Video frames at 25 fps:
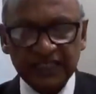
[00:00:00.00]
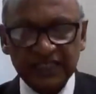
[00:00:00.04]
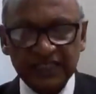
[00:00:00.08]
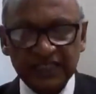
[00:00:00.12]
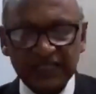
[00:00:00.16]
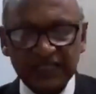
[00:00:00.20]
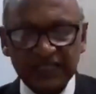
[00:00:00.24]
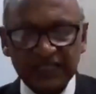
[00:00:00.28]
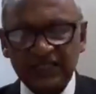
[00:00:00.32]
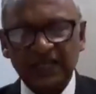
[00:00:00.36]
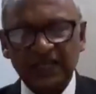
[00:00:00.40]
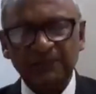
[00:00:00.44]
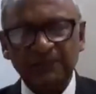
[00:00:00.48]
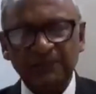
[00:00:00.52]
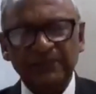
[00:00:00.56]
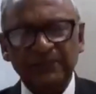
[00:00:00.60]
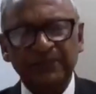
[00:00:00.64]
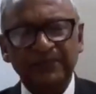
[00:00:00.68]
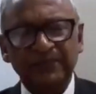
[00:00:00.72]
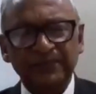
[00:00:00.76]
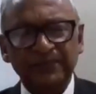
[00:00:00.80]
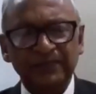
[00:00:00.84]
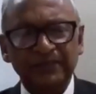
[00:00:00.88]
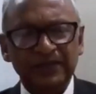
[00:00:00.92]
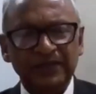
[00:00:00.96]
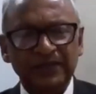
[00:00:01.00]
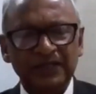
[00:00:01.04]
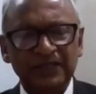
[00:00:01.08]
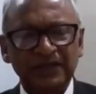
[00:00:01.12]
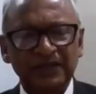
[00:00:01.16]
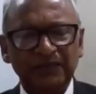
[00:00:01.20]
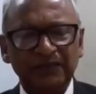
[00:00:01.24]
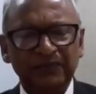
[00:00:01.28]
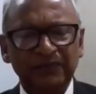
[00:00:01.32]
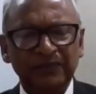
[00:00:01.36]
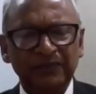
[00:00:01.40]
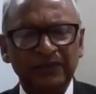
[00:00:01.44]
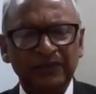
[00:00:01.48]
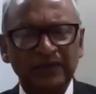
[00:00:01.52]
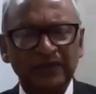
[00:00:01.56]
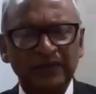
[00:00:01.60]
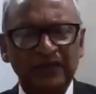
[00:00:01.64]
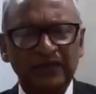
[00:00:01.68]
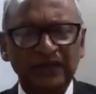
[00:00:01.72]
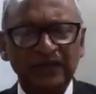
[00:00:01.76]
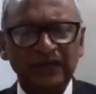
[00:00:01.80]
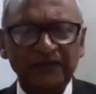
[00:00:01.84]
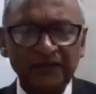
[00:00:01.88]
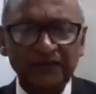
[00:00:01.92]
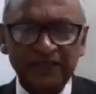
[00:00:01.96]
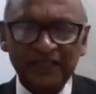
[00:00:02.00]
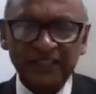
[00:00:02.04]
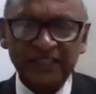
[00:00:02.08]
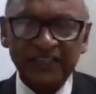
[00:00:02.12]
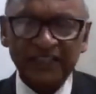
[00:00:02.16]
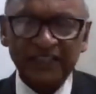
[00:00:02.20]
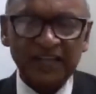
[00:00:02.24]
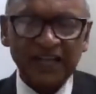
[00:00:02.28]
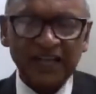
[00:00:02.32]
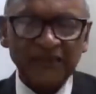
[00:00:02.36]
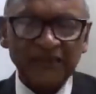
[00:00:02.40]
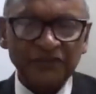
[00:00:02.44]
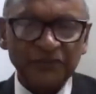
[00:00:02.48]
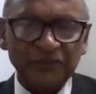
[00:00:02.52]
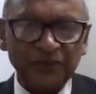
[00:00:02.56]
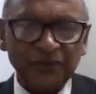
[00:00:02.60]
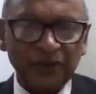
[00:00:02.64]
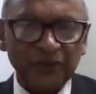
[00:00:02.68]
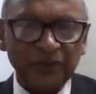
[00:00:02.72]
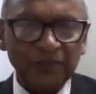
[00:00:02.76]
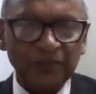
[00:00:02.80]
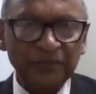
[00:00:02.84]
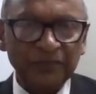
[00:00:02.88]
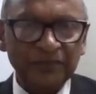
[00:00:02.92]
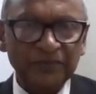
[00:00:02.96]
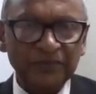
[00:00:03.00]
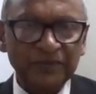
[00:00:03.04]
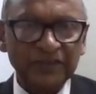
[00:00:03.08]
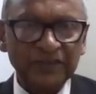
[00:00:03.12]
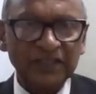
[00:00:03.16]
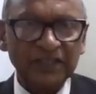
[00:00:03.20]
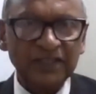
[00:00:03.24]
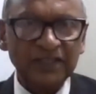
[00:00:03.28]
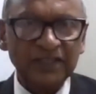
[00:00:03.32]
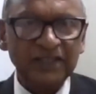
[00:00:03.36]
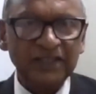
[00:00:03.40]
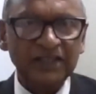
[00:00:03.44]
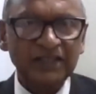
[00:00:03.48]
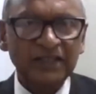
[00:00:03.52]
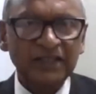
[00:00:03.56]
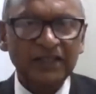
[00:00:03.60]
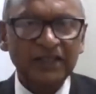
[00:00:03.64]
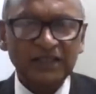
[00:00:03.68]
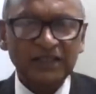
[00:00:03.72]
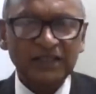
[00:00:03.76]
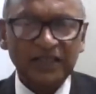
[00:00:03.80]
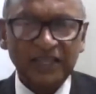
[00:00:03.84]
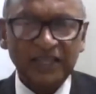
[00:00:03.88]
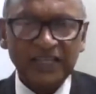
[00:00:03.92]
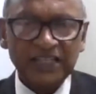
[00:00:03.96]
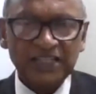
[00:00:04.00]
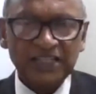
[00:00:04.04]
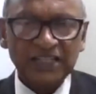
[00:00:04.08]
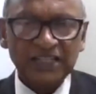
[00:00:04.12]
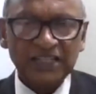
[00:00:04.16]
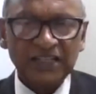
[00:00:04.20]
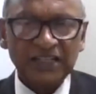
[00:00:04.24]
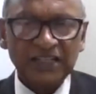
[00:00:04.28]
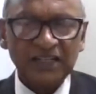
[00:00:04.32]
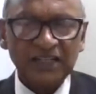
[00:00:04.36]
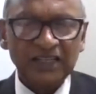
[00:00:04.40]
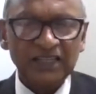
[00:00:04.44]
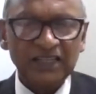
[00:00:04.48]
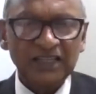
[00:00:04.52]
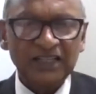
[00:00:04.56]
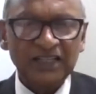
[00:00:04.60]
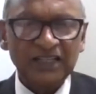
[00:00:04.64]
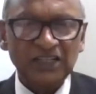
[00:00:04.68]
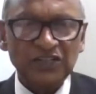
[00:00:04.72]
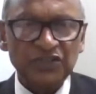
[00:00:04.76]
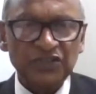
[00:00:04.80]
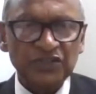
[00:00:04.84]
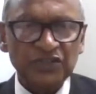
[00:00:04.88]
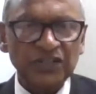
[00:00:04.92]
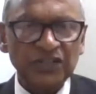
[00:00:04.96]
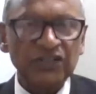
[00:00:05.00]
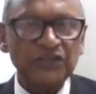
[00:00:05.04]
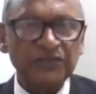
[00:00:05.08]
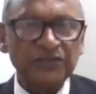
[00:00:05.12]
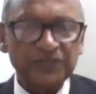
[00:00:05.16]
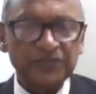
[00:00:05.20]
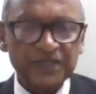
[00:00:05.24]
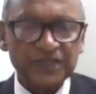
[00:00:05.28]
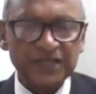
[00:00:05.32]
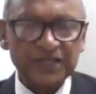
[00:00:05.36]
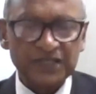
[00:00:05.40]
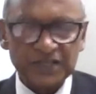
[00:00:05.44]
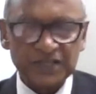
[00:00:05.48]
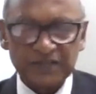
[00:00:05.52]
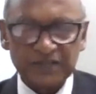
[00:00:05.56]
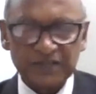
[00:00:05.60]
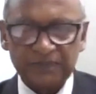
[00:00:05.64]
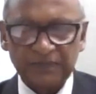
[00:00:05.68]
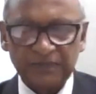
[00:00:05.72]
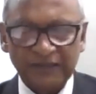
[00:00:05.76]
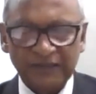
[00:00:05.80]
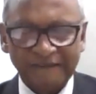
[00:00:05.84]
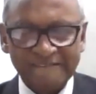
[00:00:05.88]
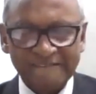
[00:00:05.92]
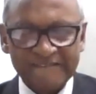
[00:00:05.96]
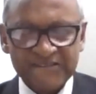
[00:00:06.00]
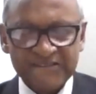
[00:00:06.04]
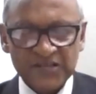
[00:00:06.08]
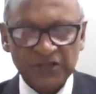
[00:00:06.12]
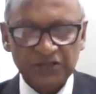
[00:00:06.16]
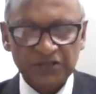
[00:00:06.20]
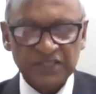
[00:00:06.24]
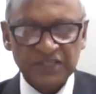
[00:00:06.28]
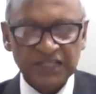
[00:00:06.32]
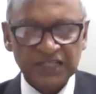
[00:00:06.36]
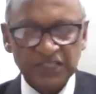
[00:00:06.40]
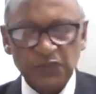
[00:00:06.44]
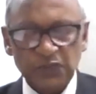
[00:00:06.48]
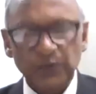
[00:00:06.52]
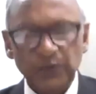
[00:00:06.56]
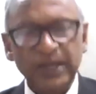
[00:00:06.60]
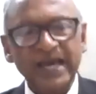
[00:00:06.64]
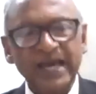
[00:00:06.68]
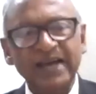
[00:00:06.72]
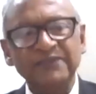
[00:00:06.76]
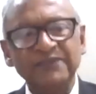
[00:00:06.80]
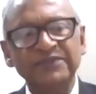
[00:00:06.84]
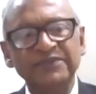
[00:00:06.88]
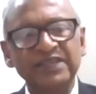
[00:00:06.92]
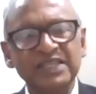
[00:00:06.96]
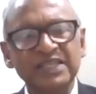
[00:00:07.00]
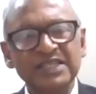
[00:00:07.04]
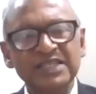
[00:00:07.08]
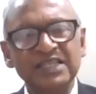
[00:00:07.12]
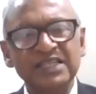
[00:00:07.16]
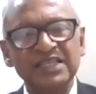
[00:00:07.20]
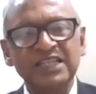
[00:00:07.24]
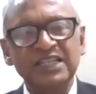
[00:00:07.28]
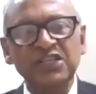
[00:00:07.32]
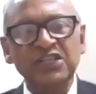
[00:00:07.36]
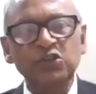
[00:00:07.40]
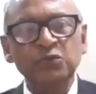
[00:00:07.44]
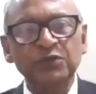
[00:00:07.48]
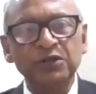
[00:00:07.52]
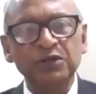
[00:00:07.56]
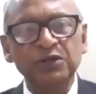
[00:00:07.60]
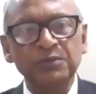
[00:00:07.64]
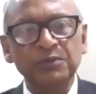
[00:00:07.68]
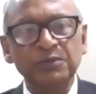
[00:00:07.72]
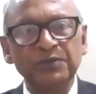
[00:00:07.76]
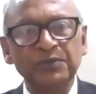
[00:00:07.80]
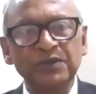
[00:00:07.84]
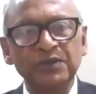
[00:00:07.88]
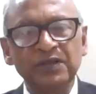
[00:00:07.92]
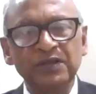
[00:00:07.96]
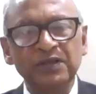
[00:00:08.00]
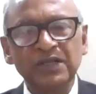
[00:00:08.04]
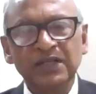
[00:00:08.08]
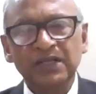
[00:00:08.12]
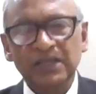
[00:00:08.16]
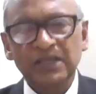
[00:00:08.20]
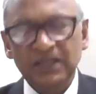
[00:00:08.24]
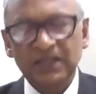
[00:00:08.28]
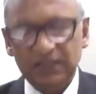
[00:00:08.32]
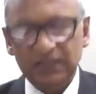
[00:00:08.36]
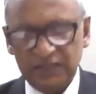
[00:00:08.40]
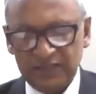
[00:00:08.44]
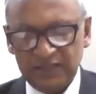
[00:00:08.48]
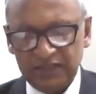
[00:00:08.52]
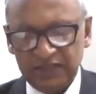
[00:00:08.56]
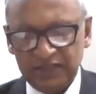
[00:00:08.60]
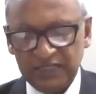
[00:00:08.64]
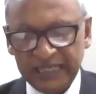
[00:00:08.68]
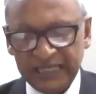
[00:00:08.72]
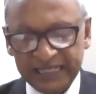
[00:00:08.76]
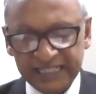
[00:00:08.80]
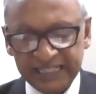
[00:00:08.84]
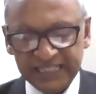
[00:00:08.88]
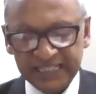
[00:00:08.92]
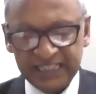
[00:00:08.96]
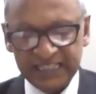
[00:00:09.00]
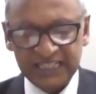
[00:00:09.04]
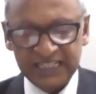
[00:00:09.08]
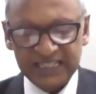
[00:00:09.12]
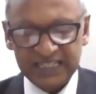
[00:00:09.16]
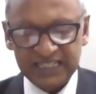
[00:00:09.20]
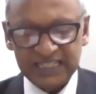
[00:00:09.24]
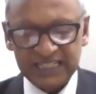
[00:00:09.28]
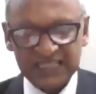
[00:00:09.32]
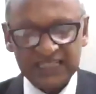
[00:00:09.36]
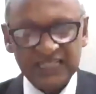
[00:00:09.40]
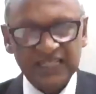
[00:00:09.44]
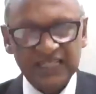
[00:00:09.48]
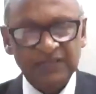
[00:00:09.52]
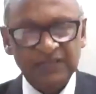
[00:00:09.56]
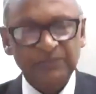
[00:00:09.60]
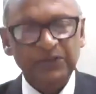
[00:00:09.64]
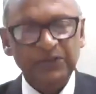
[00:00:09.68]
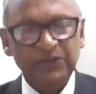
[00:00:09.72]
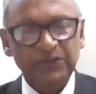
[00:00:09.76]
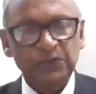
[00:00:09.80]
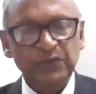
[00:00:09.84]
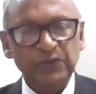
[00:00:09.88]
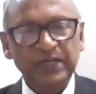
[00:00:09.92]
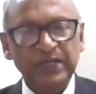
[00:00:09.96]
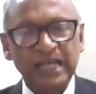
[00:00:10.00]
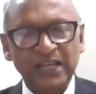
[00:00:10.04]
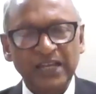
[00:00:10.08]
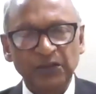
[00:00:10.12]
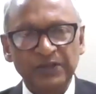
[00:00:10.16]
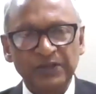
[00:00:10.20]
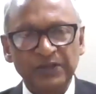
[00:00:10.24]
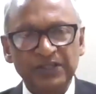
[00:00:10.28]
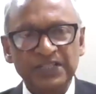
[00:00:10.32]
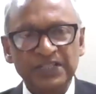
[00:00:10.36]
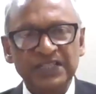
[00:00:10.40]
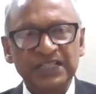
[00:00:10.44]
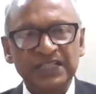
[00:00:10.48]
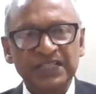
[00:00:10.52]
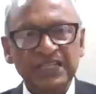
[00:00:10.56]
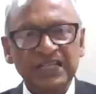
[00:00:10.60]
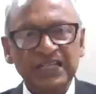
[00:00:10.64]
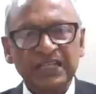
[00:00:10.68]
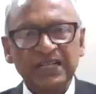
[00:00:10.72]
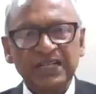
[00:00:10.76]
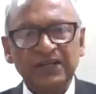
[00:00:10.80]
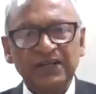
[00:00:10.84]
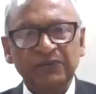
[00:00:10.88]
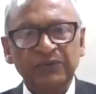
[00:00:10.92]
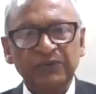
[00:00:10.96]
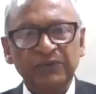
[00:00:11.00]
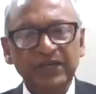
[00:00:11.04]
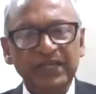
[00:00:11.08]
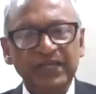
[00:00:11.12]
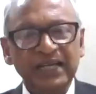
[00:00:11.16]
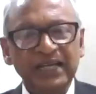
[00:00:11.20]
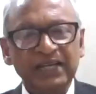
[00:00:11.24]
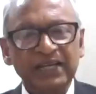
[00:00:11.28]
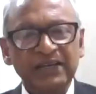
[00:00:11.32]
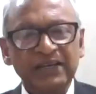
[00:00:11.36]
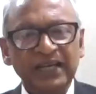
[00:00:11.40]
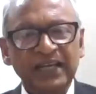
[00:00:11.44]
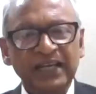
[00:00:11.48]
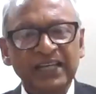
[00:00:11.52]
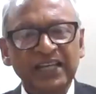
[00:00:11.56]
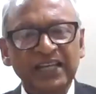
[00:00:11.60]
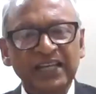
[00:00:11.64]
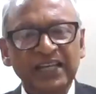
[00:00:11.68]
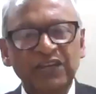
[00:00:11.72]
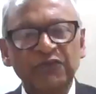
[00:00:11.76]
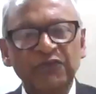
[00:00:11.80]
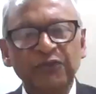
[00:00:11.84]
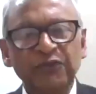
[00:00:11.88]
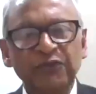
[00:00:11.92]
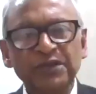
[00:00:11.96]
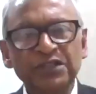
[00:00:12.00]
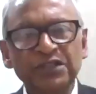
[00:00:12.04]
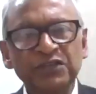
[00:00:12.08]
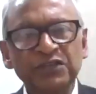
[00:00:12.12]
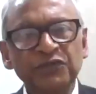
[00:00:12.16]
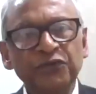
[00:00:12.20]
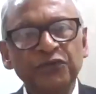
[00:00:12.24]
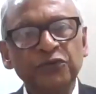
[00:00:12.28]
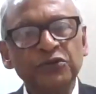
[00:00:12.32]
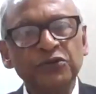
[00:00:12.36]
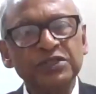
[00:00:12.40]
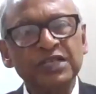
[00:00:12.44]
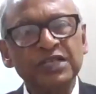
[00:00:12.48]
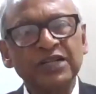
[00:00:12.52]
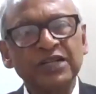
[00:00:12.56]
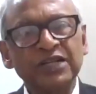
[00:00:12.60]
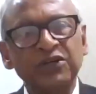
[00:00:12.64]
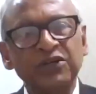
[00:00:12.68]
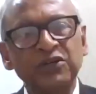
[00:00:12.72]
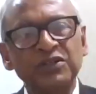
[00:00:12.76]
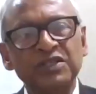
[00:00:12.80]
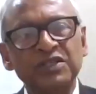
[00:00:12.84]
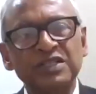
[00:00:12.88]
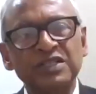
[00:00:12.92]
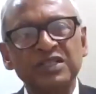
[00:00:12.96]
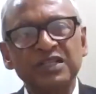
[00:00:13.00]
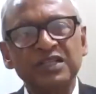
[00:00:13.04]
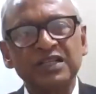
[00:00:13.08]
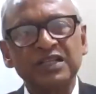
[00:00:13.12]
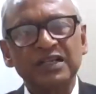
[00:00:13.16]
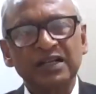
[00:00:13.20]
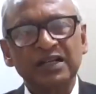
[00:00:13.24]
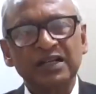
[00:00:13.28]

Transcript: first, everything derives from the nature and the construct of a system. Now, since we have these innumerable linkages between elements, and information flows across